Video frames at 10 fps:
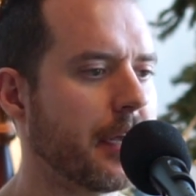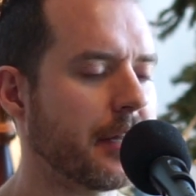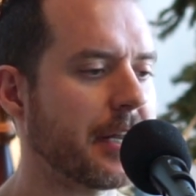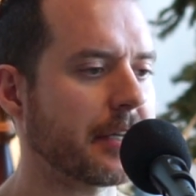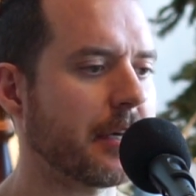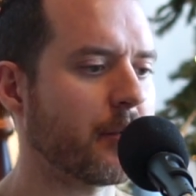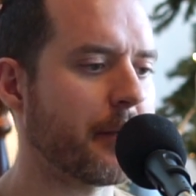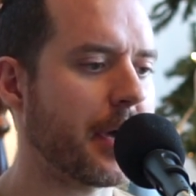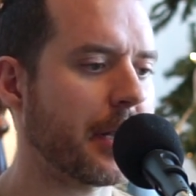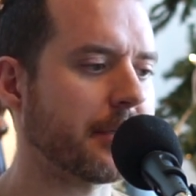And the next time we
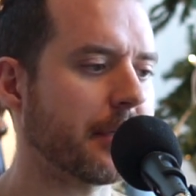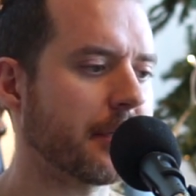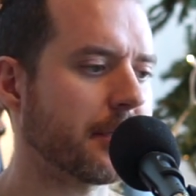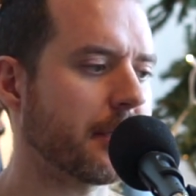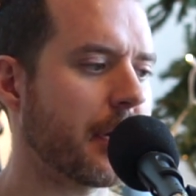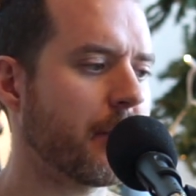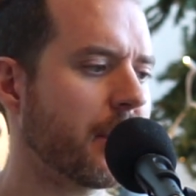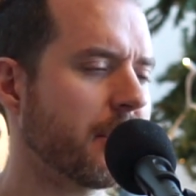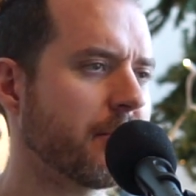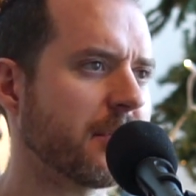met, I said, listen, I don't
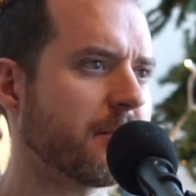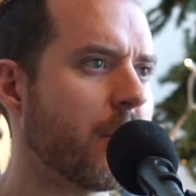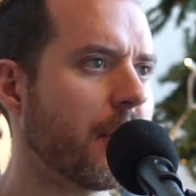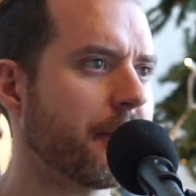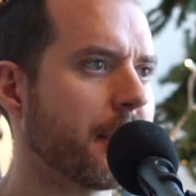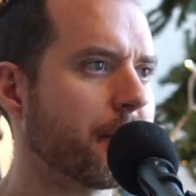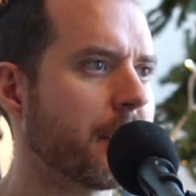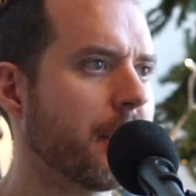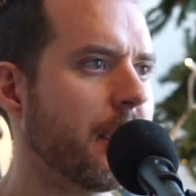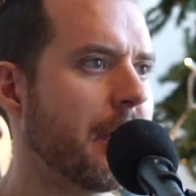want to do this small thing,
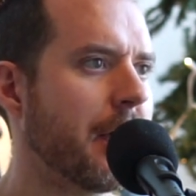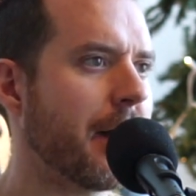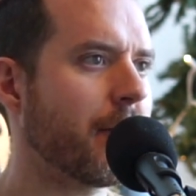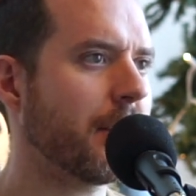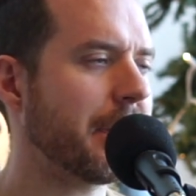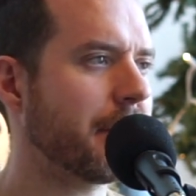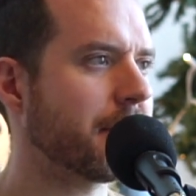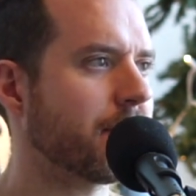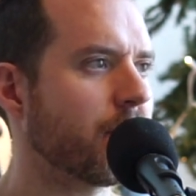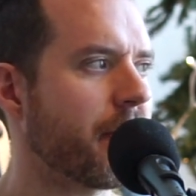but I've always had this sort of